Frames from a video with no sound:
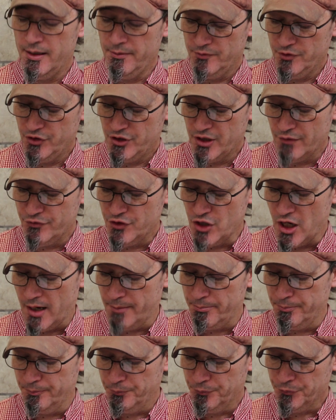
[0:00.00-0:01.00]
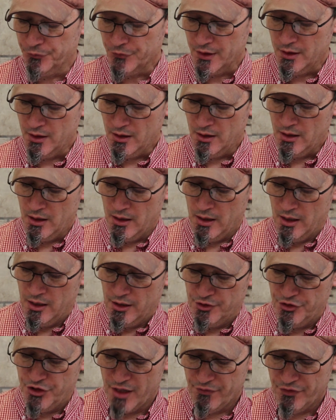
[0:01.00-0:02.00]
it's a tough time.
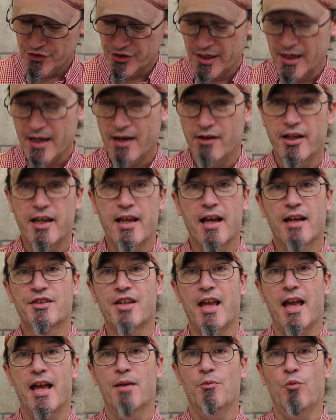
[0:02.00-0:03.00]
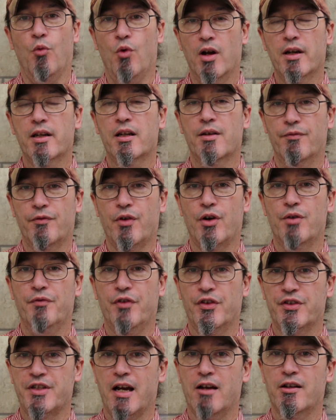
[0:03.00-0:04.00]
Jefferson County has had 1 confirmed
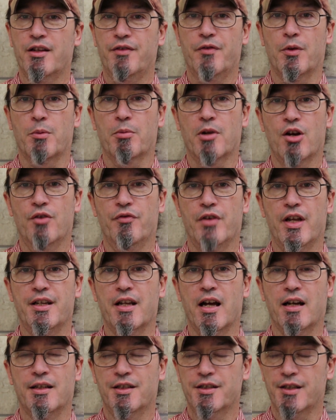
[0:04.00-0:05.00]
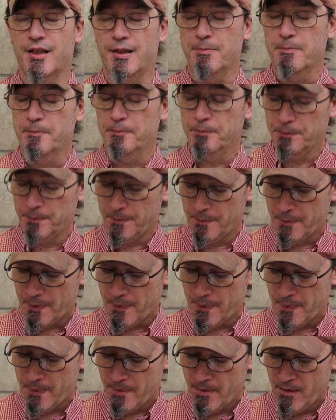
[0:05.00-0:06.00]
fatality from COVID-19.
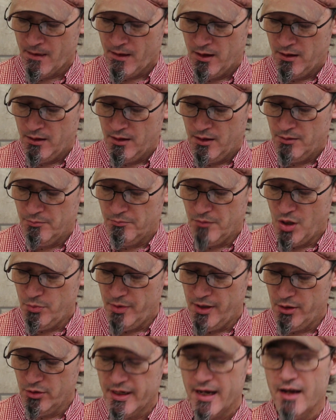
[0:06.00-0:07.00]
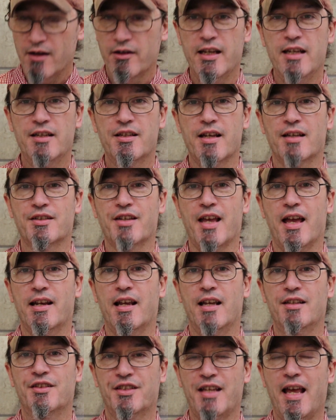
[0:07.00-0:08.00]
Mobile County has had
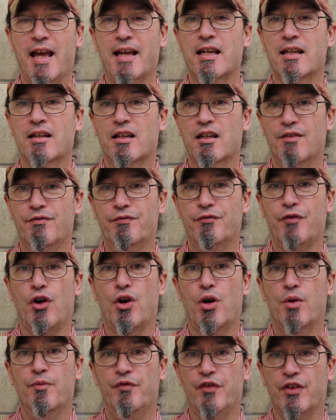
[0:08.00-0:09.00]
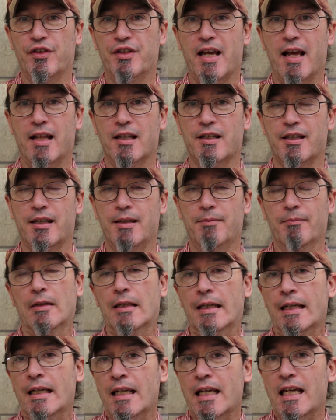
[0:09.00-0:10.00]
a 2nd confirmed fatality.
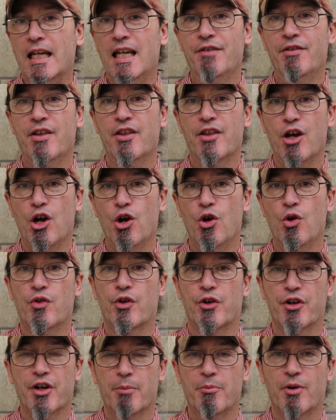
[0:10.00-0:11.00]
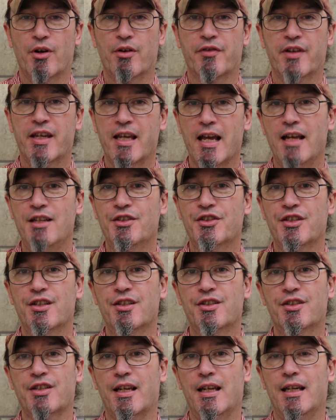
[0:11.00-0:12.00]
Even though their number of
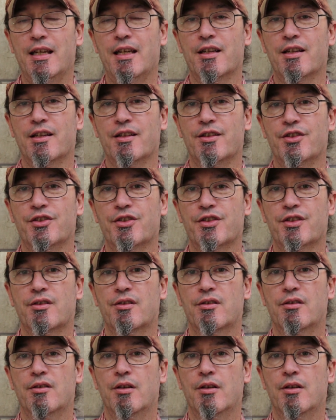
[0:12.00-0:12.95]
cases is